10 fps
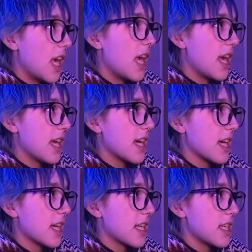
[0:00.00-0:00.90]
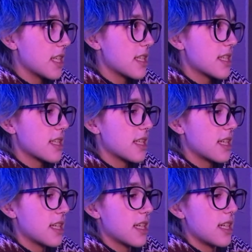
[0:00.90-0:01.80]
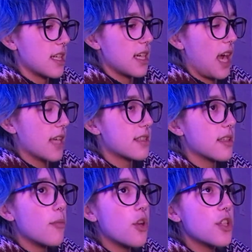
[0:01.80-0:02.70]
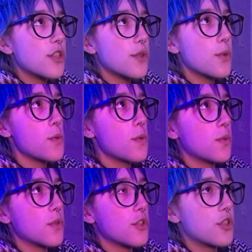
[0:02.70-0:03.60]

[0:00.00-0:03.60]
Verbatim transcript: And as someone who